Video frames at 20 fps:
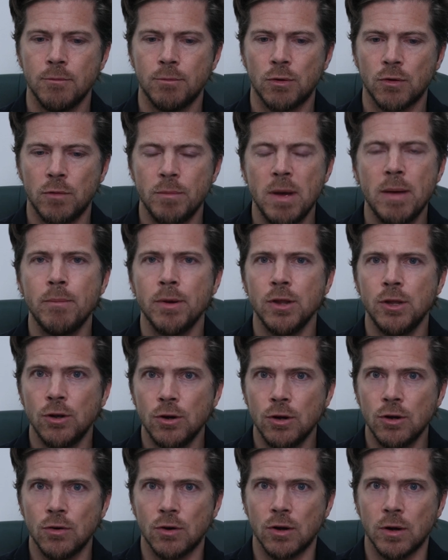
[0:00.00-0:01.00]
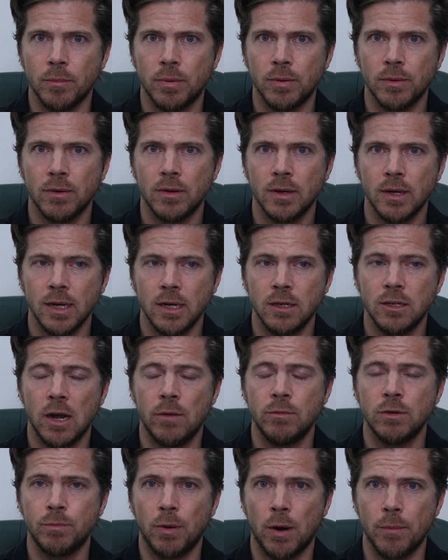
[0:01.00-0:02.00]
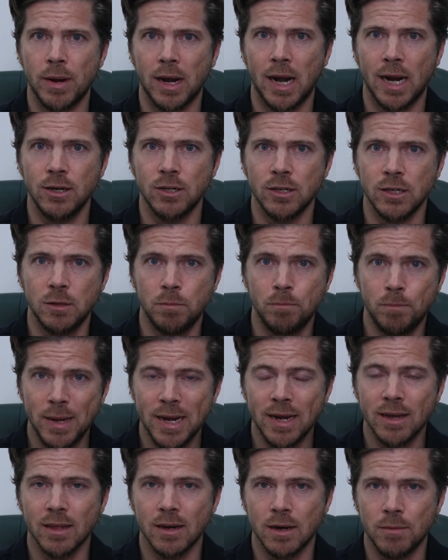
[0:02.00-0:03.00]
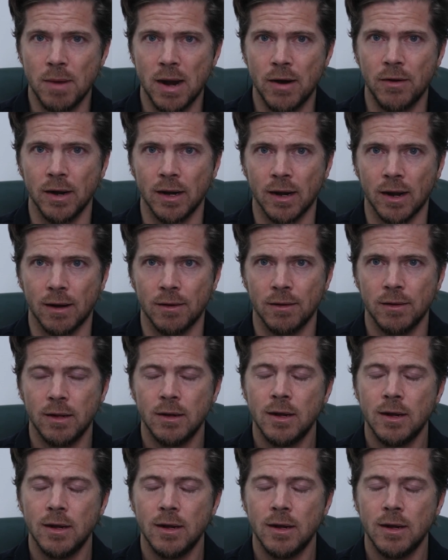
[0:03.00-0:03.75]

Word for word: But remember, Europe, in terms of population, is bigger than America.